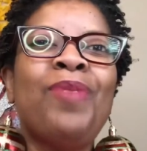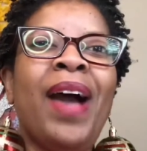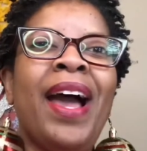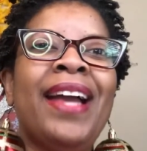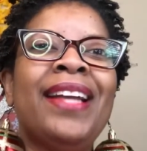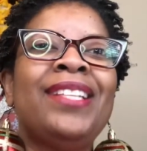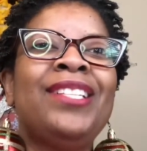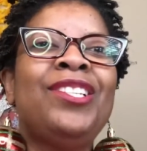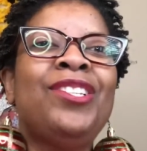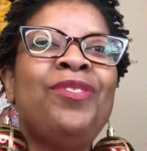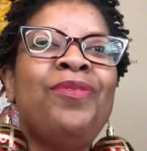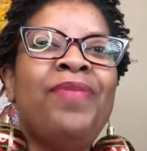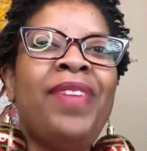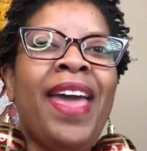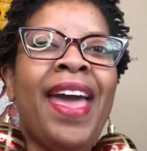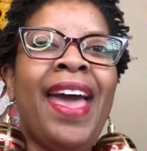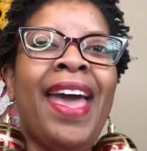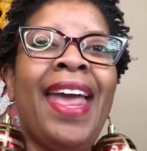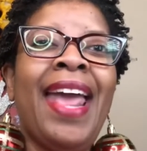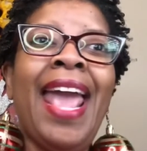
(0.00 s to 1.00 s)
I do
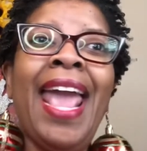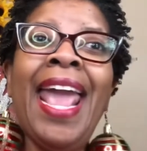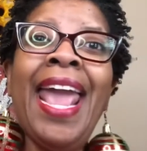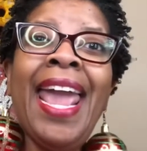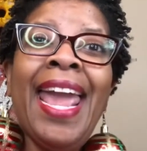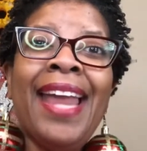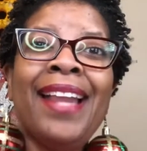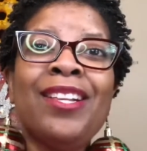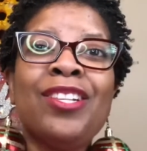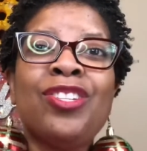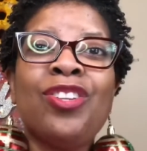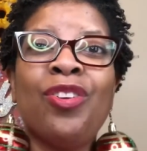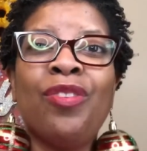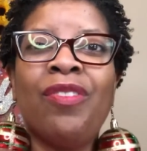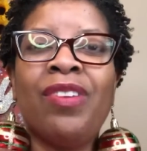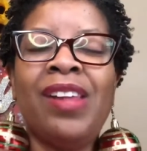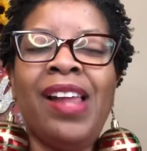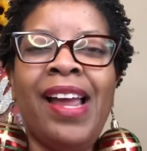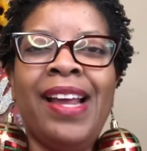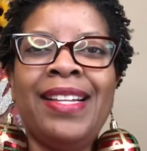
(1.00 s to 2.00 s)
that and
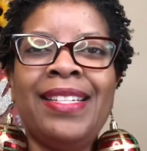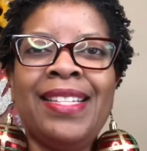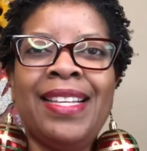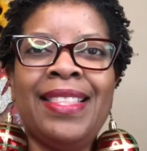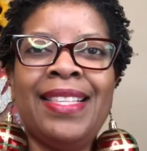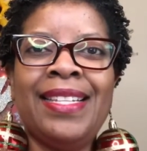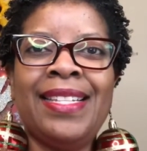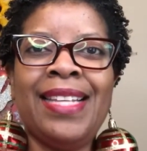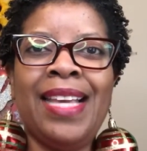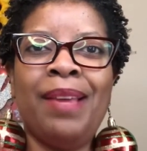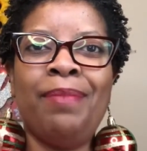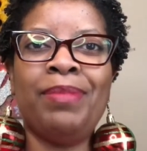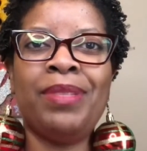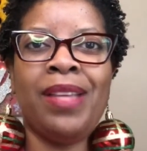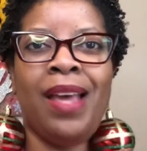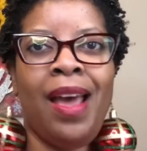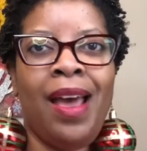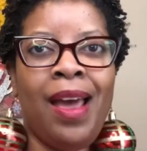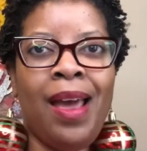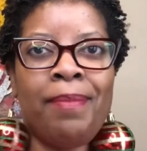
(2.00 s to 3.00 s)
serve clients at the same
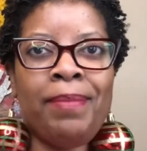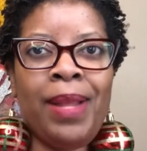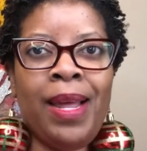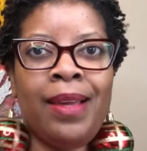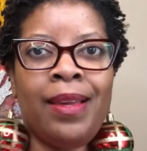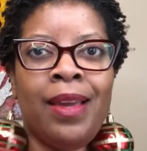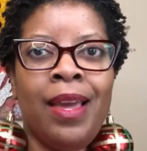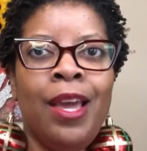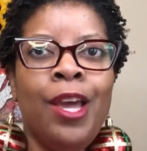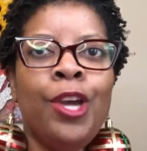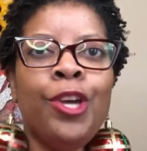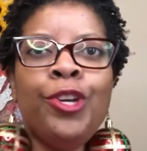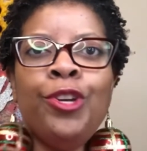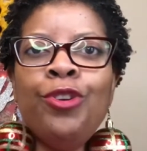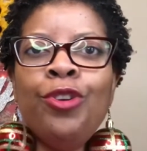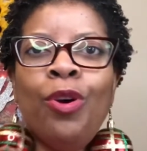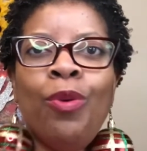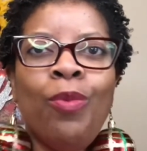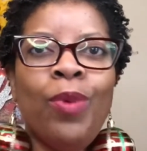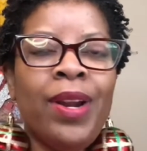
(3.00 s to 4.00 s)
time? Like
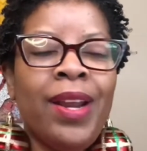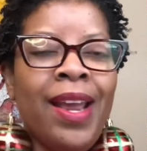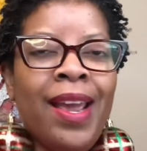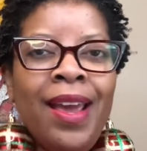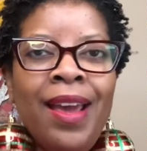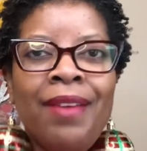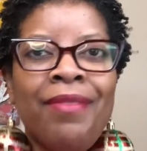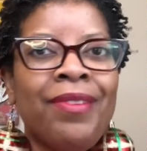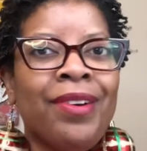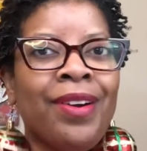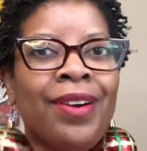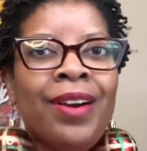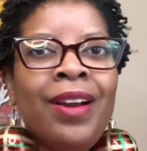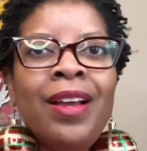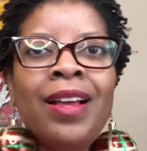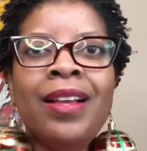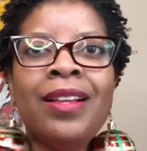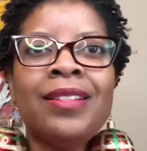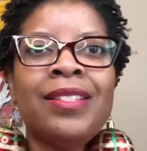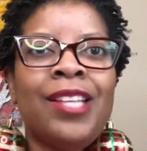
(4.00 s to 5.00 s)
you don't want to ever
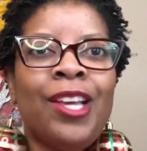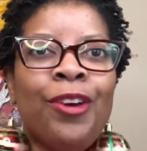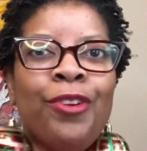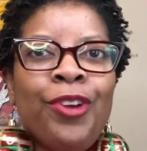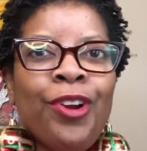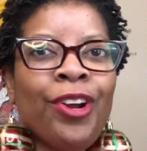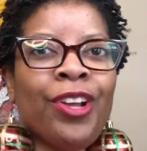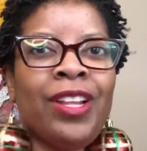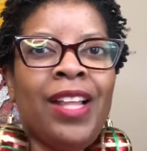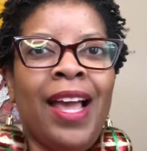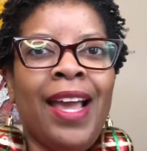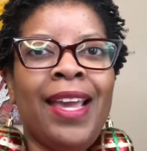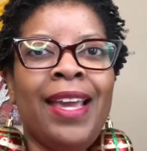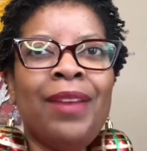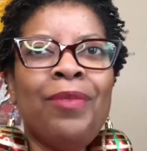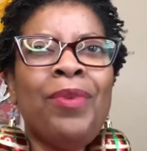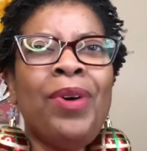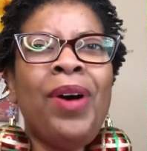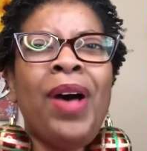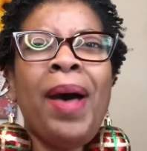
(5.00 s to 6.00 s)
tell your
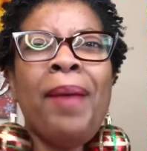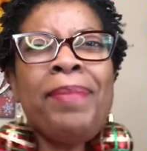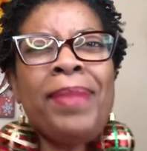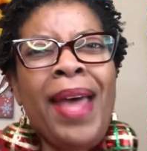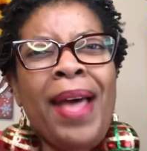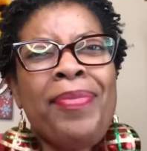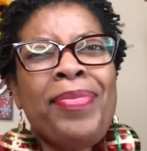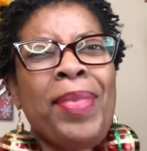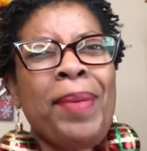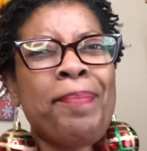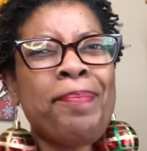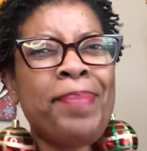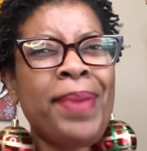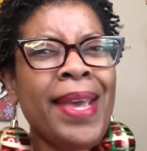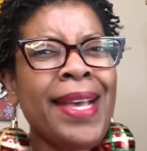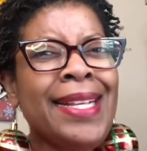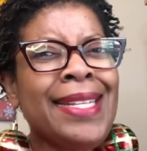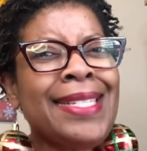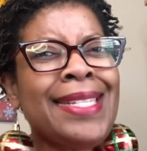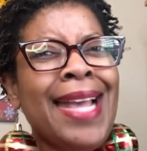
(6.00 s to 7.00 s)
client, well, I'm not the
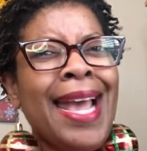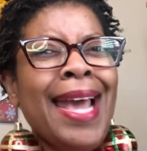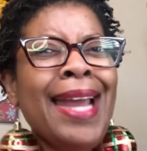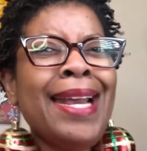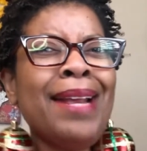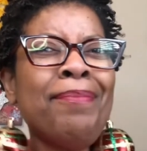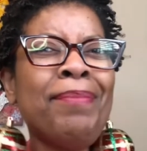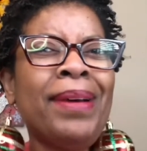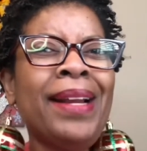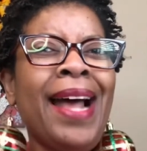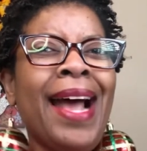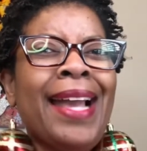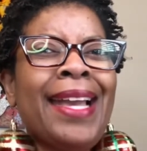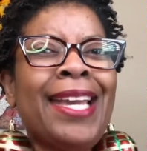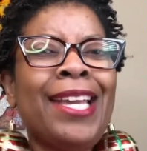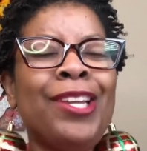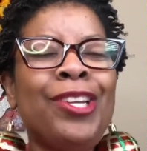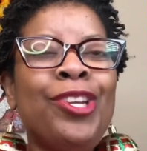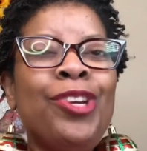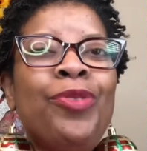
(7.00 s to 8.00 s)
best at it, but I
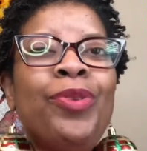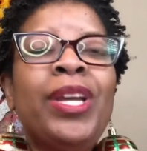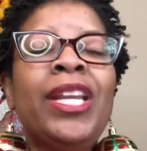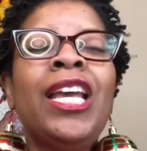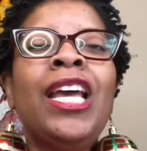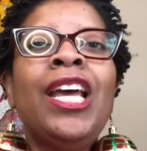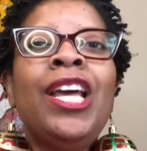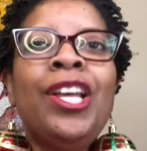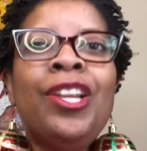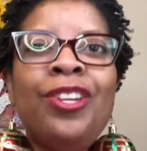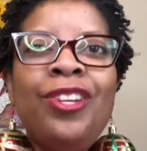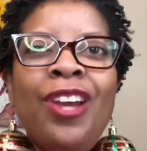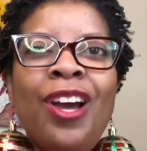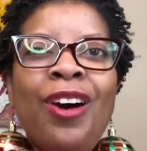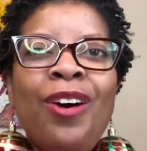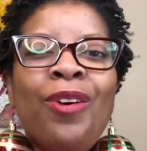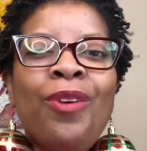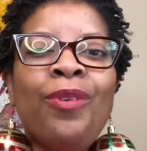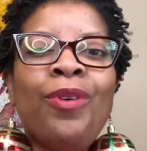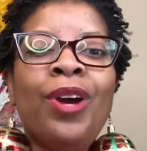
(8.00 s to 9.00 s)
can do it.
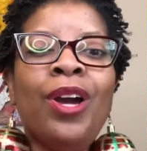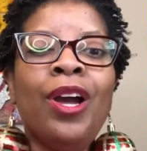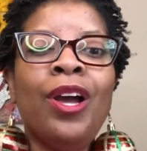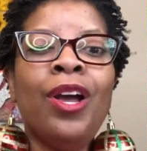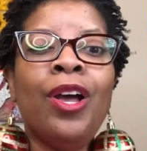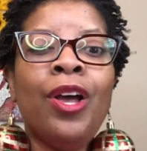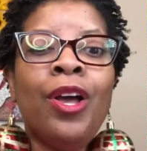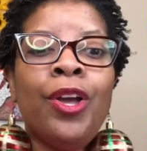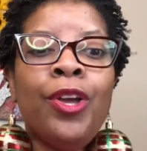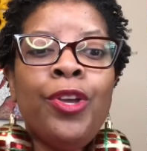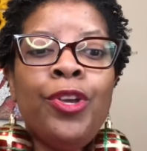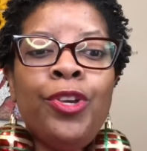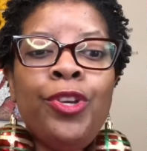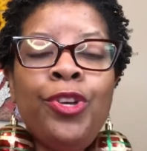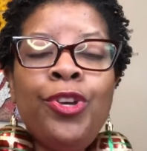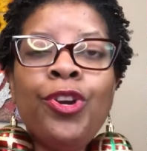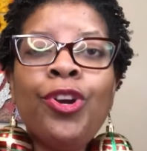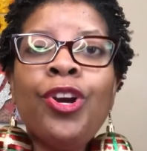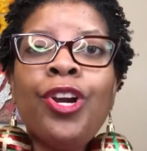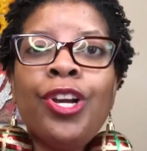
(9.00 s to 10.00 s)
No,
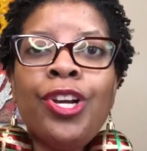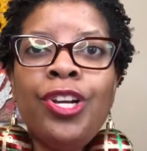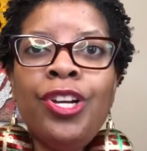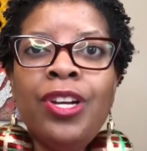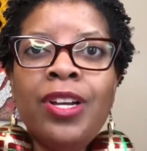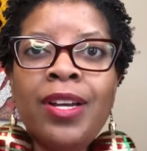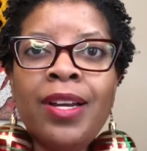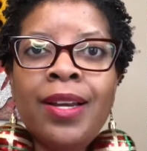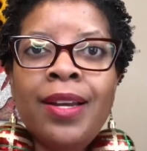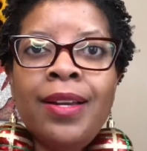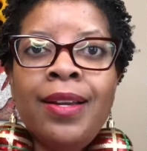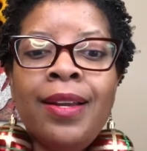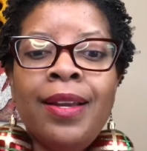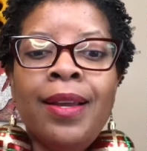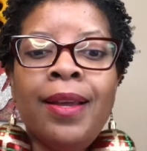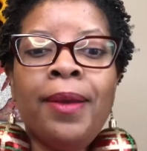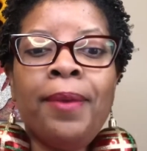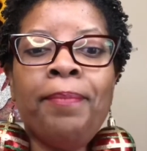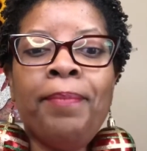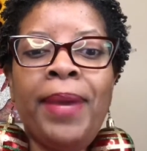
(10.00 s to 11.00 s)
you're good
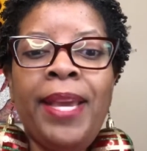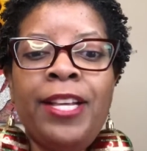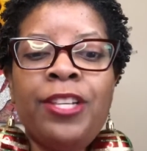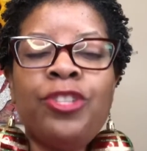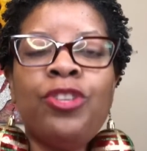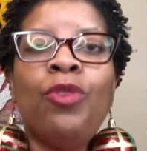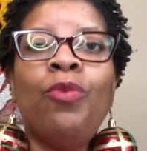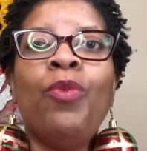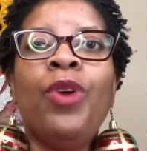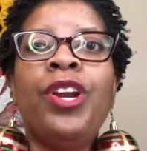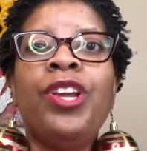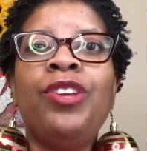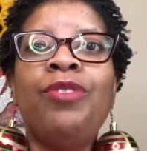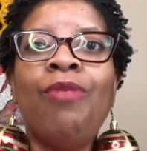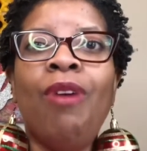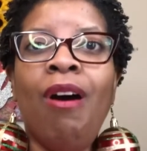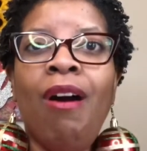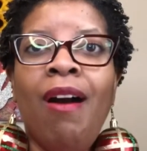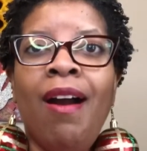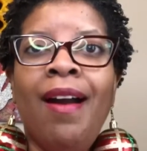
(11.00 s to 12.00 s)
based on where
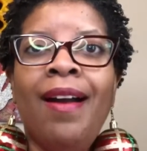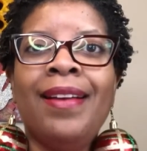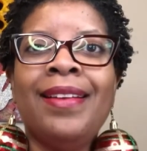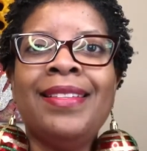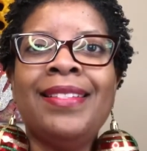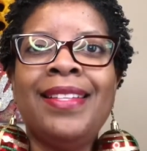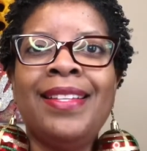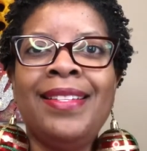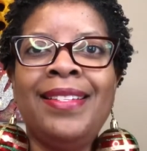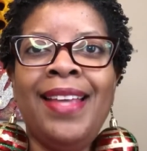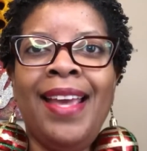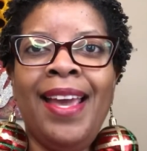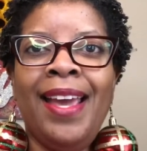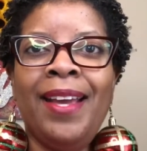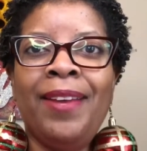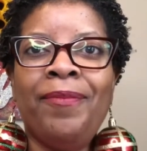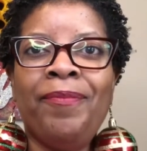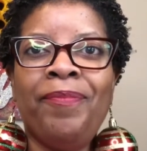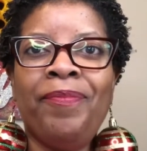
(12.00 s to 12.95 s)
you are today